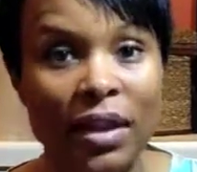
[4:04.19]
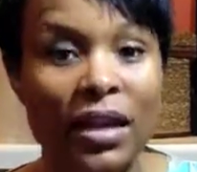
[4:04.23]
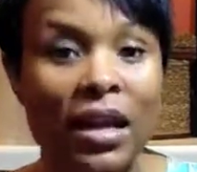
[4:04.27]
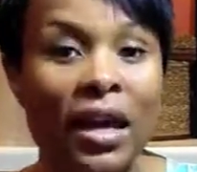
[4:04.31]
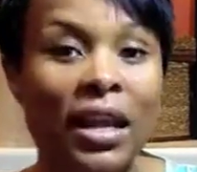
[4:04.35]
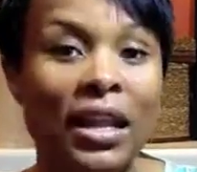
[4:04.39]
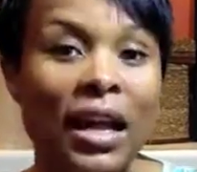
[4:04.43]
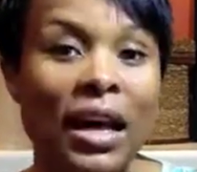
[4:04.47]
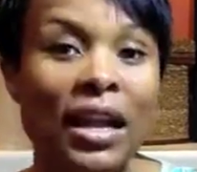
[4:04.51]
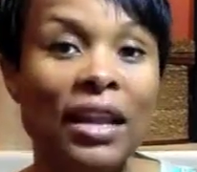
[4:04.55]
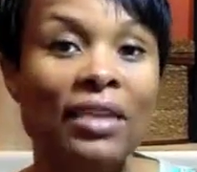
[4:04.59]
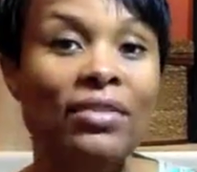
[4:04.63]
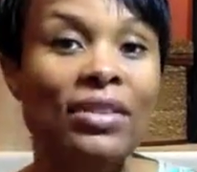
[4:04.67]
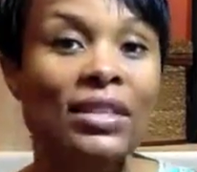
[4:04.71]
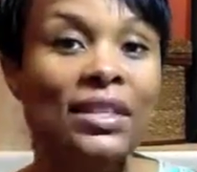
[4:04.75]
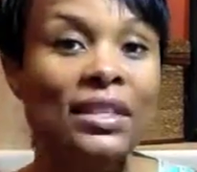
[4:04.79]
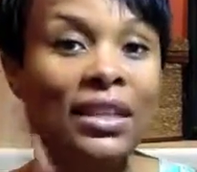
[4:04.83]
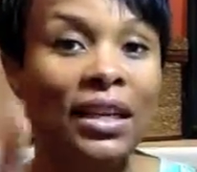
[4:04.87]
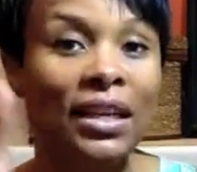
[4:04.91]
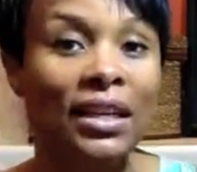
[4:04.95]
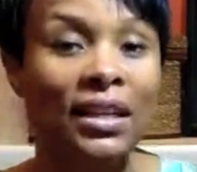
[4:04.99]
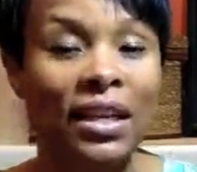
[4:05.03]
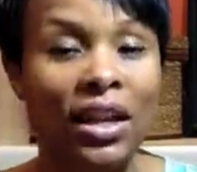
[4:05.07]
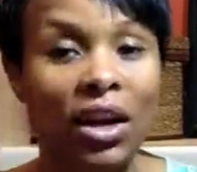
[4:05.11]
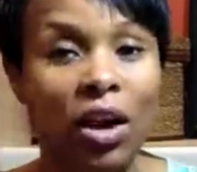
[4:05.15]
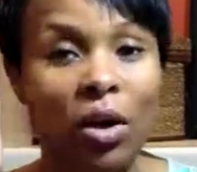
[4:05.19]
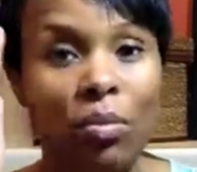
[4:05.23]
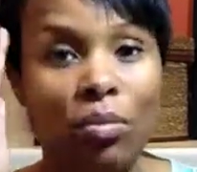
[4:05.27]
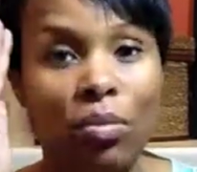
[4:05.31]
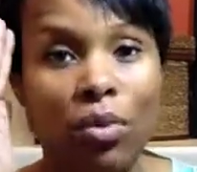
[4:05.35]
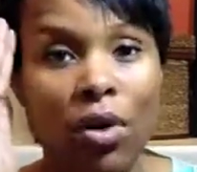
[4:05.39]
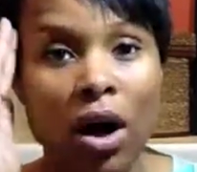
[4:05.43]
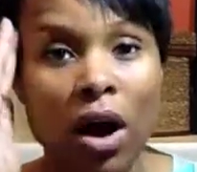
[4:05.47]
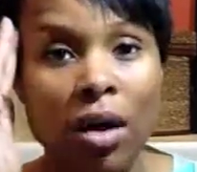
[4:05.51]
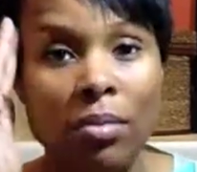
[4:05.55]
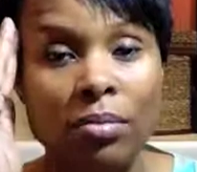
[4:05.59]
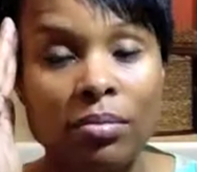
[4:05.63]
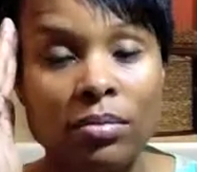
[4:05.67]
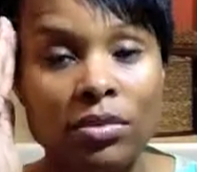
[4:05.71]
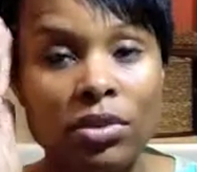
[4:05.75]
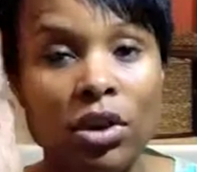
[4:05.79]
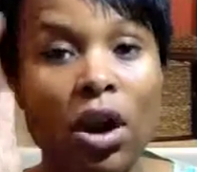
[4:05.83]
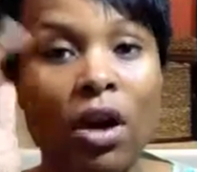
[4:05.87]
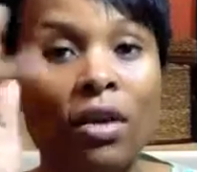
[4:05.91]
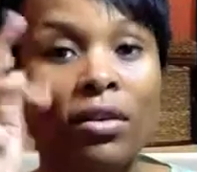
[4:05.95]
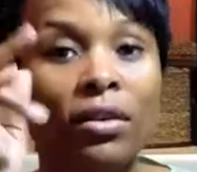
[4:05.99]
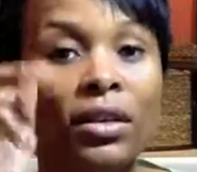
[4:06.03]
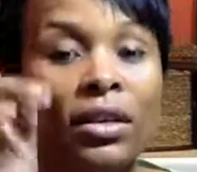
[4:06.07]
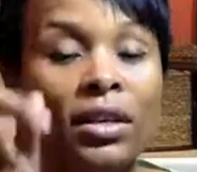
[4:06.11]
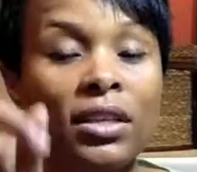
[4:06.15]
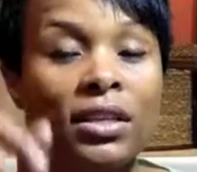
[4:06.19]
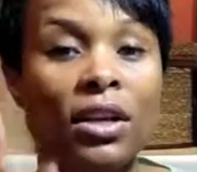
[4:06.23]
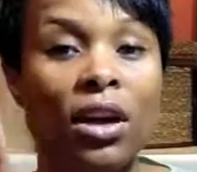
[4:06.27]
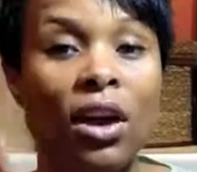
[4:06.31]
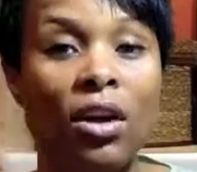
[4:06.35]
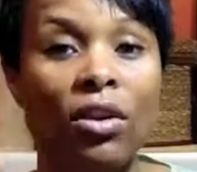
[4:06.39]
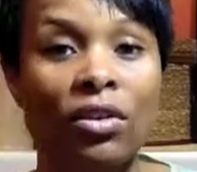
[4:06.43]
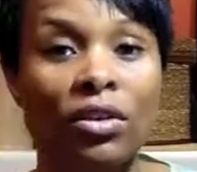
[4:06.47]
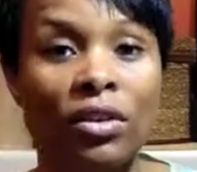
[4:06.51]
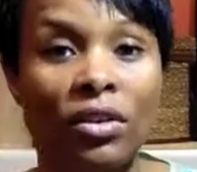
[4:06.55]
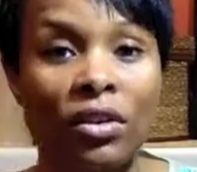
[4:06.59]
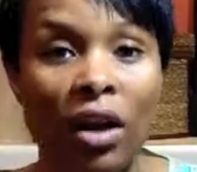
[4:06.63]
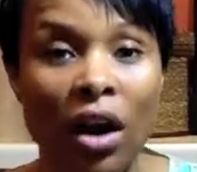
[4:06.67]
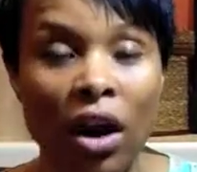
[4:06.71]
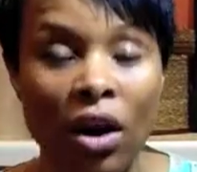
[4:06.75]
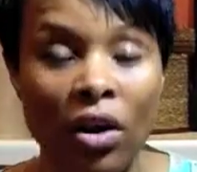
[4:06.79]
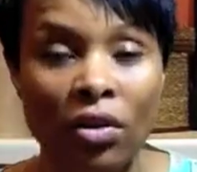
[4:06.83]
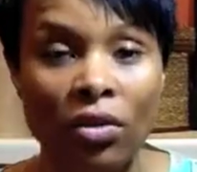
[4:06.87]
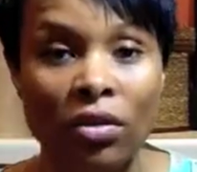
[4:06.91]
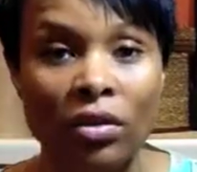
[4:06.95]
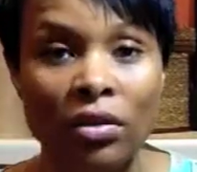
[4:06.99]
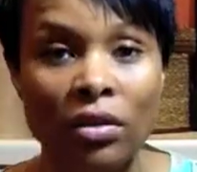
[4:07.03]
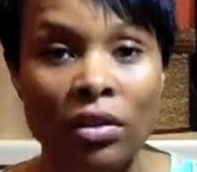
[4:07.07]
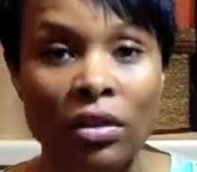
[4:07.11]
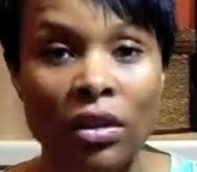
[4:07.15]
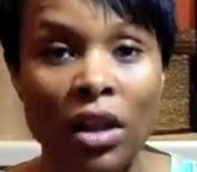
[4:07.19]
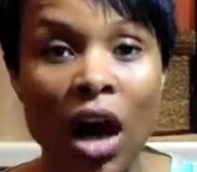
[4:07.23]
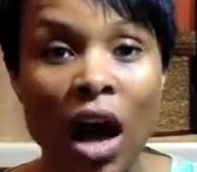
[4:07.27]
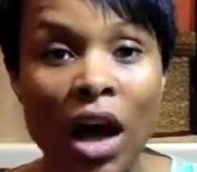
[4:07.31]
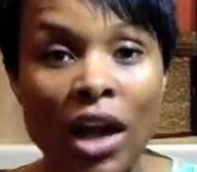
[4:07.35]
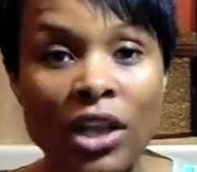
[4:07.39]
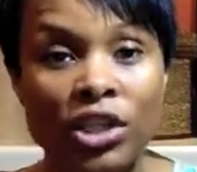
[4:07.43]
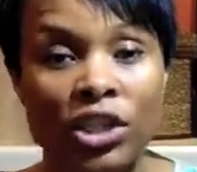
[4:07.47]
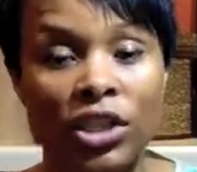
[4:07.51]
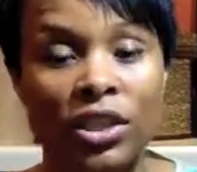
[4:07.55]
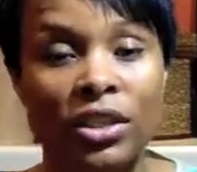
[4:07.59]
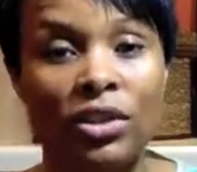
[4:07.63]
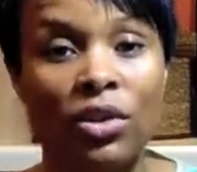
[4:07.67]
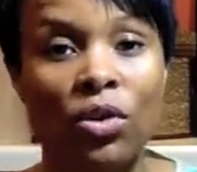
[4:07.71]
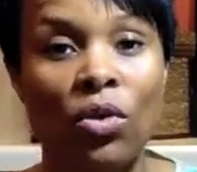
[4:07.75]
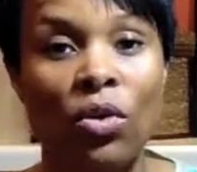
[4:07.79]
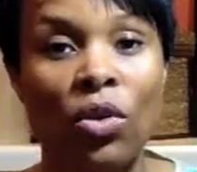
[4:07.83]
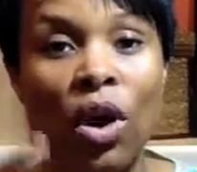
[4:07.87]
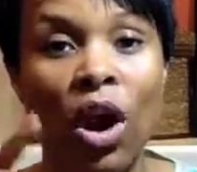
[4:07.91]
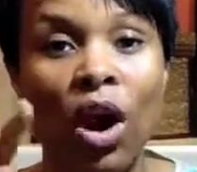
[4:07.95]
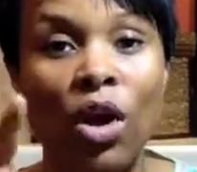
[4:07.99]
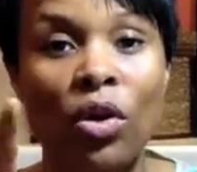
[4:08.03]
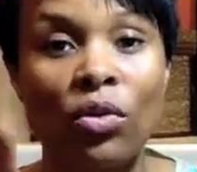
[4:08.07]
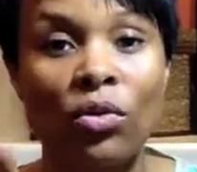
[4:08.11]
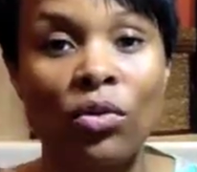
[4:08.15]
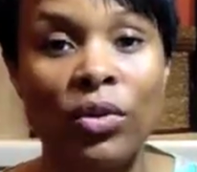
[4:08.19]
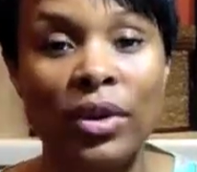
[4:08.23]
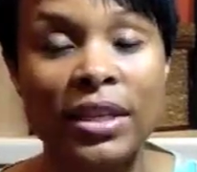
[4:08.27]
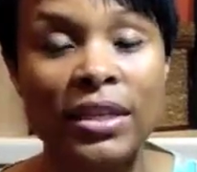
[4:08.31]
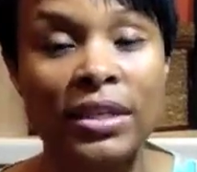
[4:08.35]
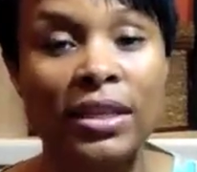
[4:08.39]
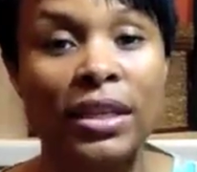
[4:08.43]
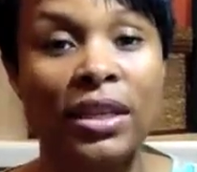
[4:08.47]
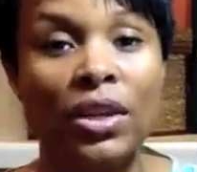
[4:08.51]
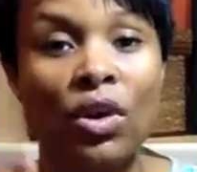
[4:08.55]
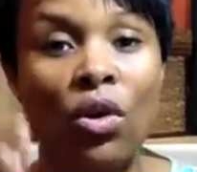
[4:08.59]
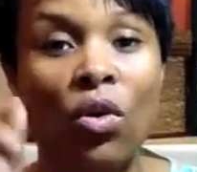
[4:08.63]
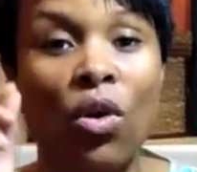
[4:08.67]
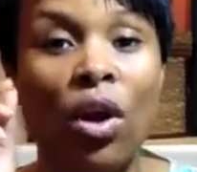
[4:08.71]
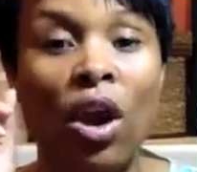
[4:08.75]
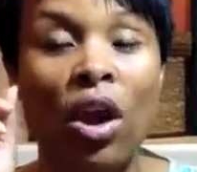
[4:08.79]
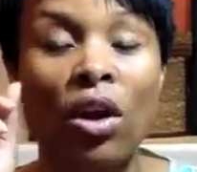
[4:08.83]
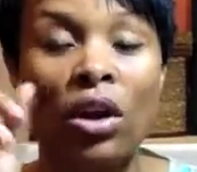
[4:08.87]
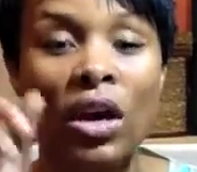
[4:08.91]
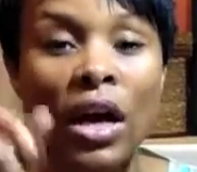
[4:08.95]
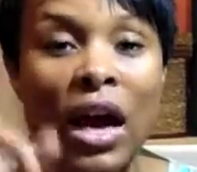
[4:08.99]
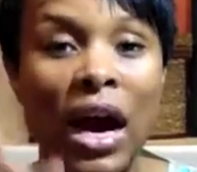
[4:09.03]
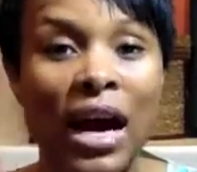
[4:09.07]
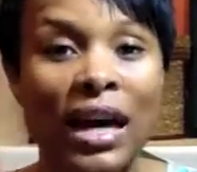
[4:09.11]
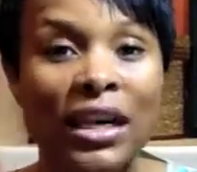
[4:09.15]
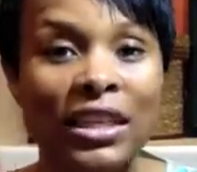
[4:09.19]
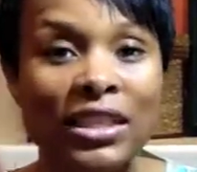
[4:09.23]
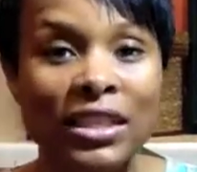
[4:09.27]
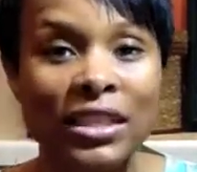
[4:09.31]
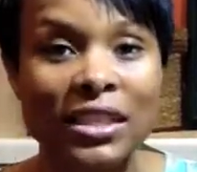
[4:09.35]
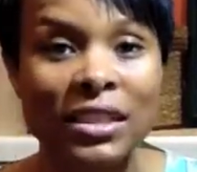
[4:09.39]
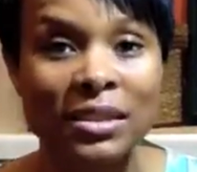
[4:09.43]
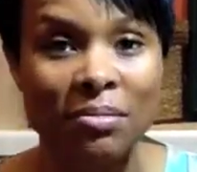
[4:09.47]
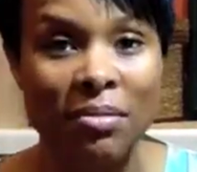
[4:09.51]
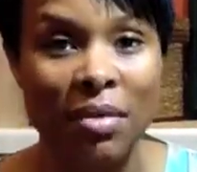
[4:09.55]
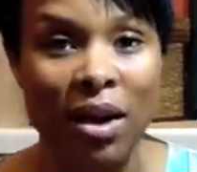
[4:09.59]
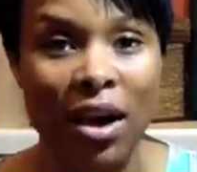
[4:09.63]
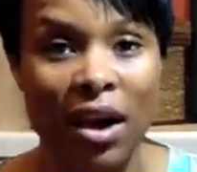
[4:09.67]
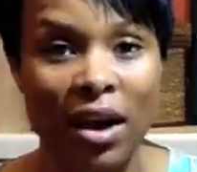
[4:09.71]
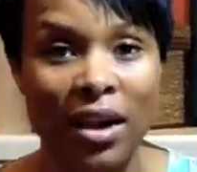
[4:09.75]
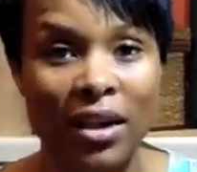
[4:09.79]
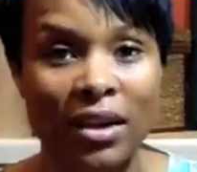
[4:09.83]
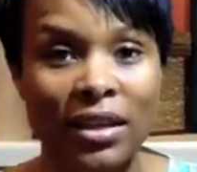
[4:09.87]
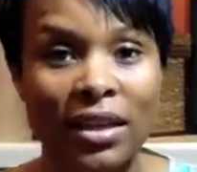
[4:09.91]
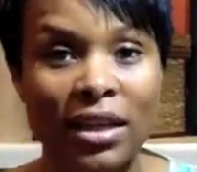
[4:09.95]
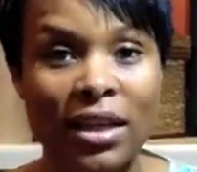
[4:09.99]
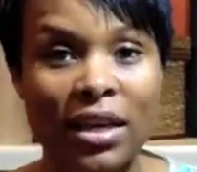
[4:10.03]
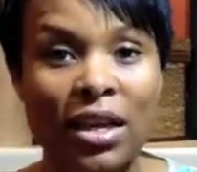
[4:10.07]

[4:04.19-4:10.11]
A lot of us think that our problem solver is our logic or our reasoning or our conscious mind.